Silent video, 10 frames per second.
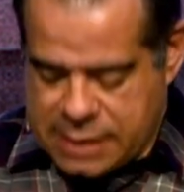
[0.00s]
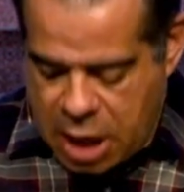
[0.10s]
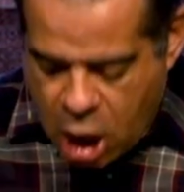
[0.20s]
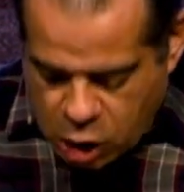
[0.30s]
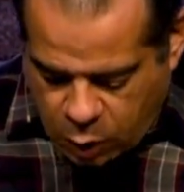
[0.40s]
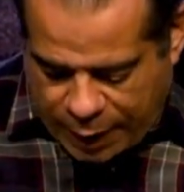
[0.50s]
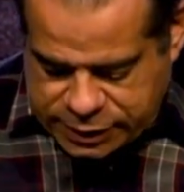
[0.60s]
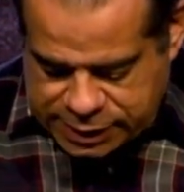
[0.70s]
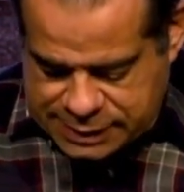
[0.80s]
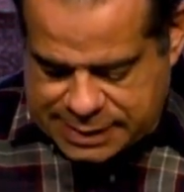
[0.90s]
The
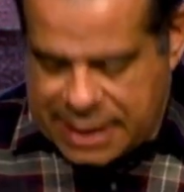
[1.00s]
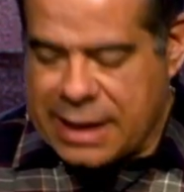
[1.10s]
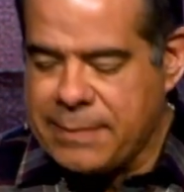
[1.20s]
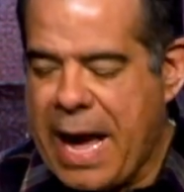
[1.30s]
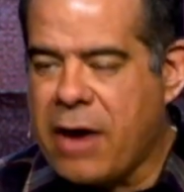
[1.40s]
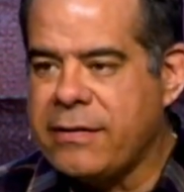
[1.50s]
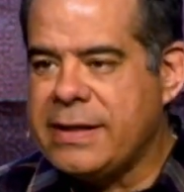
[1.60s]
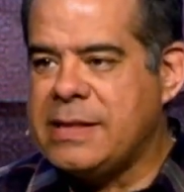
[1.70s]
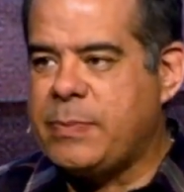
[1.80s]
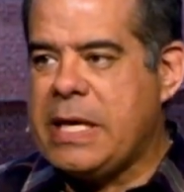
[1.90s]
questions that come out of
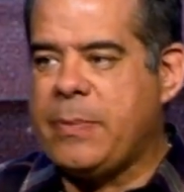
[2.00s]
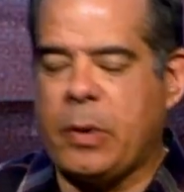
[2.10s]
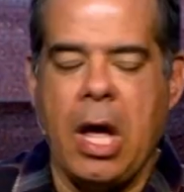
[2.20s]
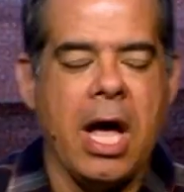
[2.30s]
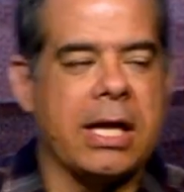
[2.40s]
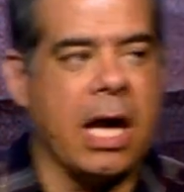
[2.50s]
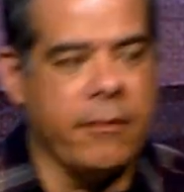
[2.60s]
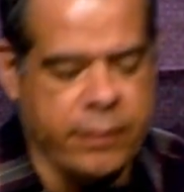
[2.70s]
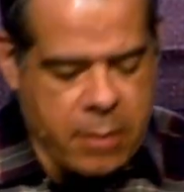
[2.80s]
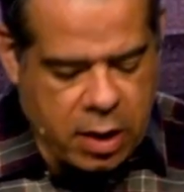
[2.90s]
these people
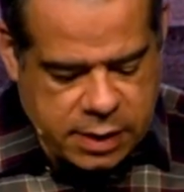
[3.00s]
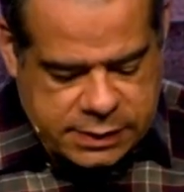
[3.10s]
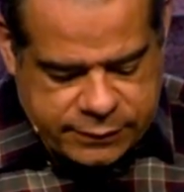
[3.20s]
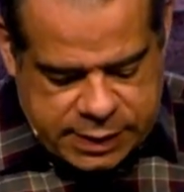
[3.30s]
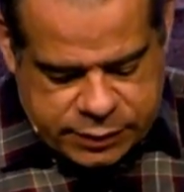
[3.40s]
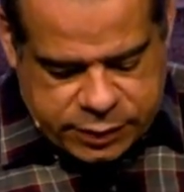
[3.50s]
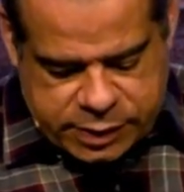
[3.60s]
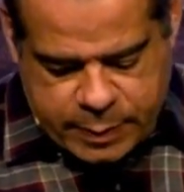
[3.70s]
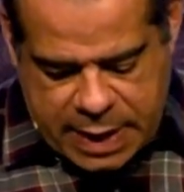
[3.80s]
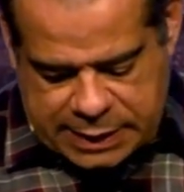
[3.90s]
come from hearts of
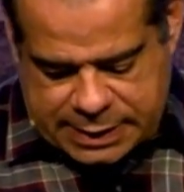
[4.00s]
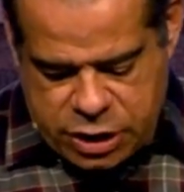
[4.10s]
disrespect.